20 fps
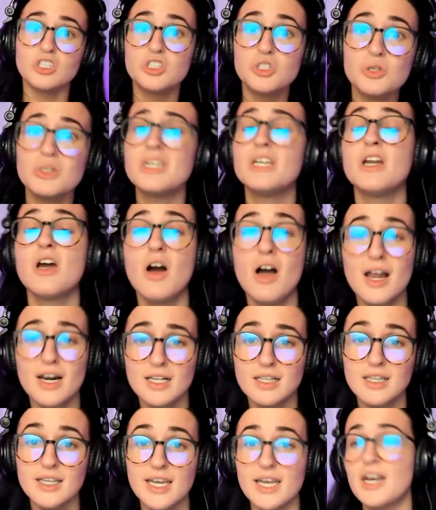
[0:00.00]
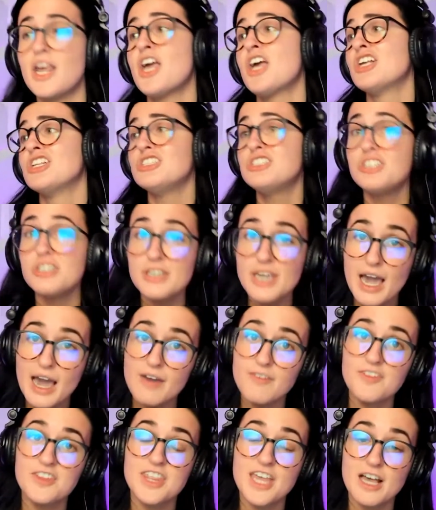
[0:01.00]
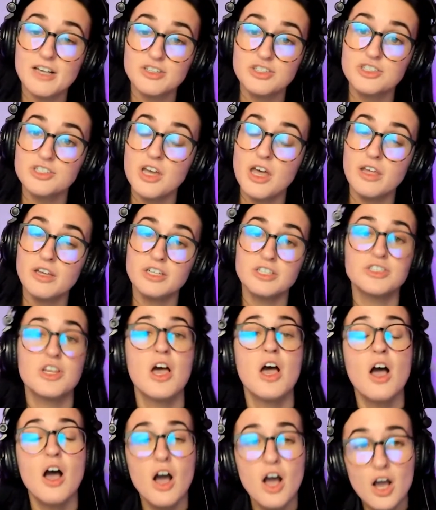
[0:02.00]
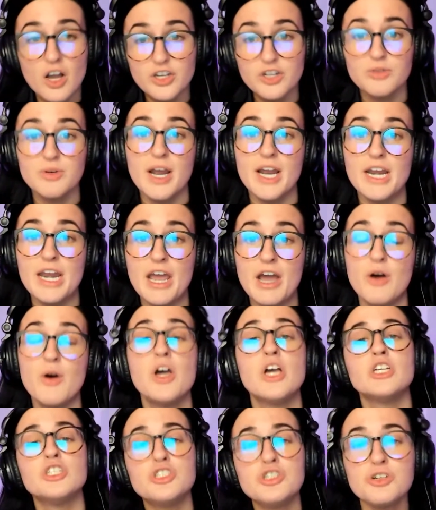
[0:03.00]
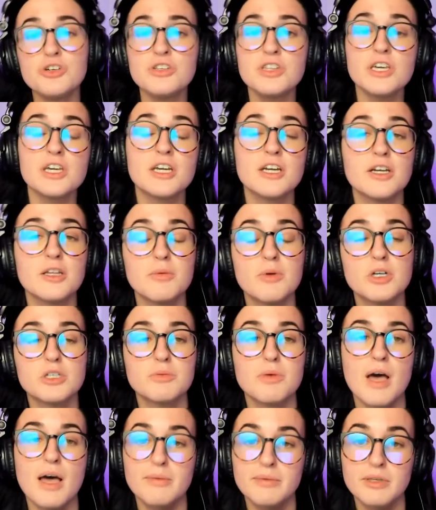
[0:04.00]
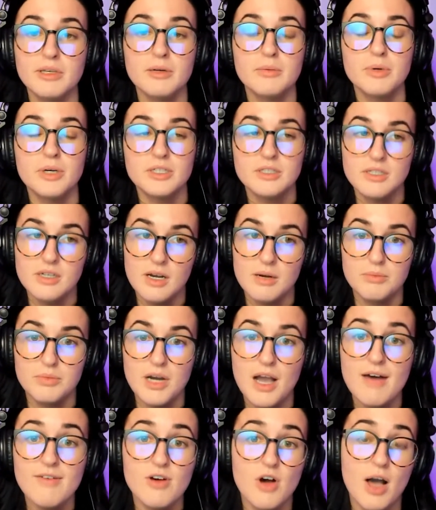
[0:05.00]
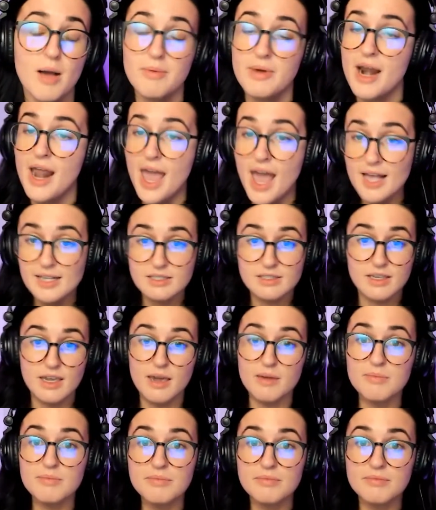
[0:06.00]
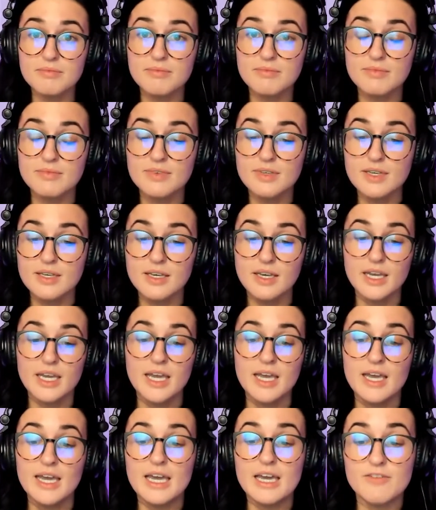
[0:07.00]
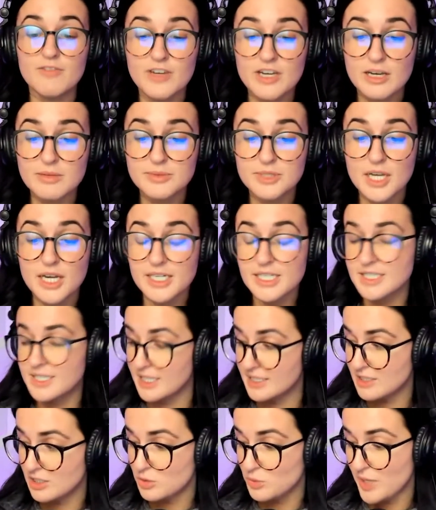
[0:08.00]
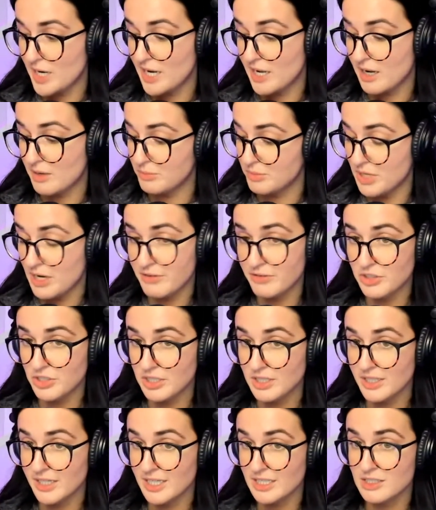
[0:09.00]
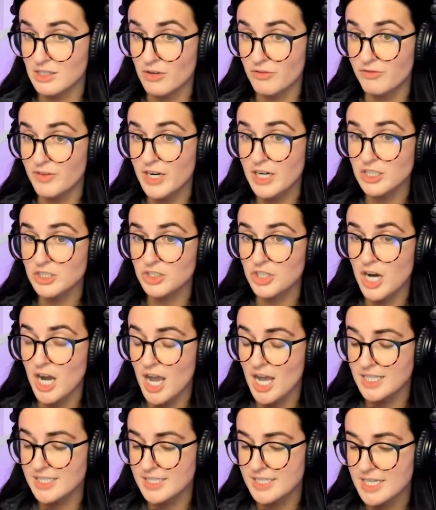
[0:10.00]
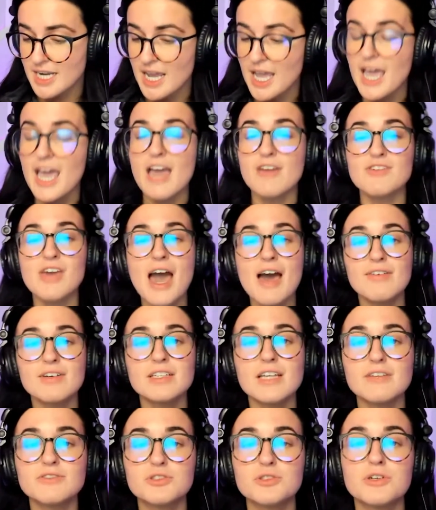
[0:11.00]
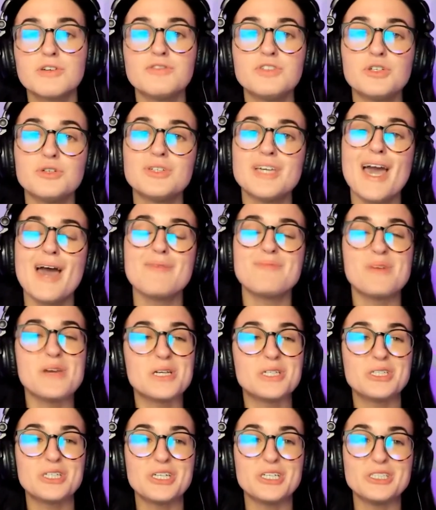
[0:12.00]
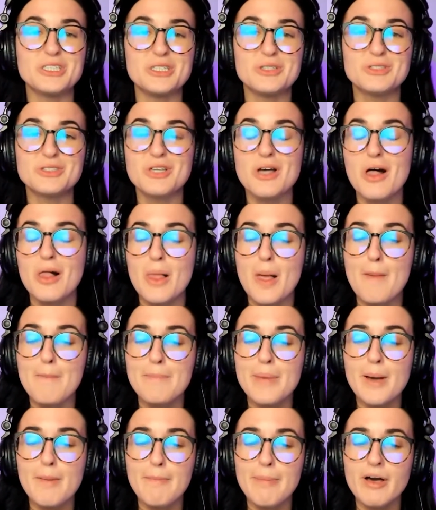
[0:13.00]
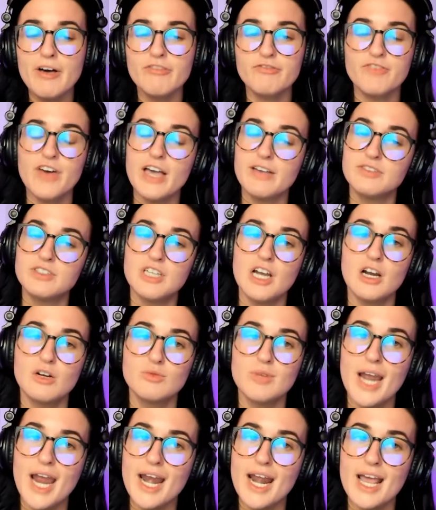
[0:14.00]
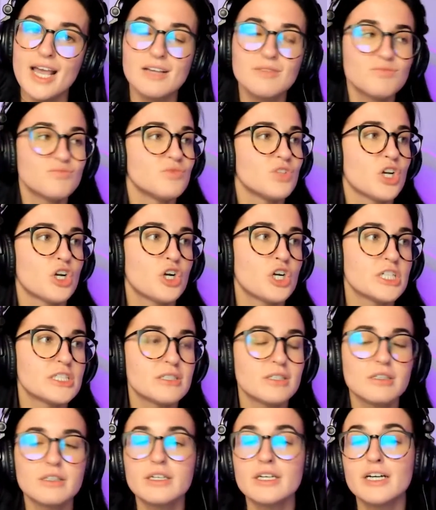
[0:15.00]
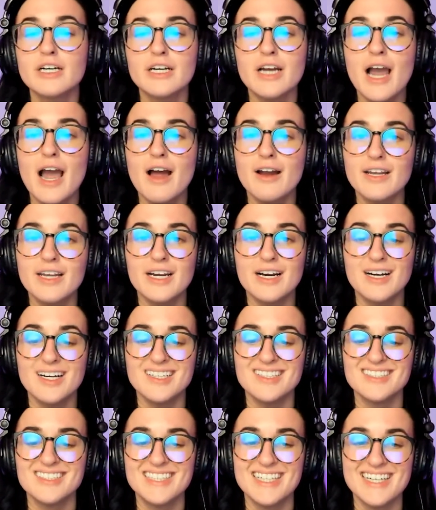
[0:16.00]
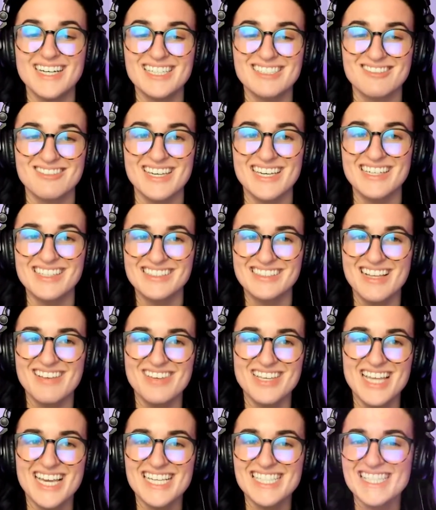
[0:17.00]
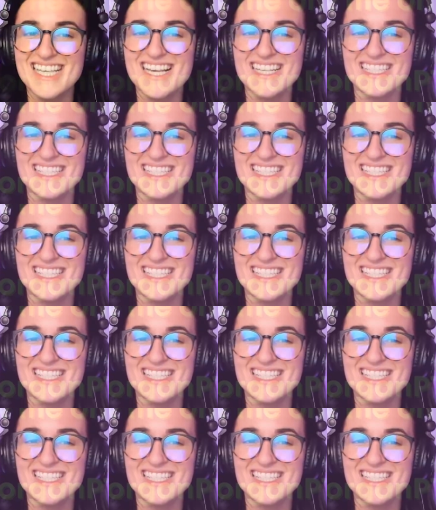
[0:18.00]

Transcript: Do you know how to clean? Do you have the thousand dollars on you right now? Do you think you're the most popular person on Bravo? I'm going to ask him. If he comes on, he says he's waiting on Bravo to clear it. So fingers crossed. If you haven't left a review yet, make sure you do so. A boop, boop, five star rating. You're crystal clear. You're out of here. See you next week. Love you like a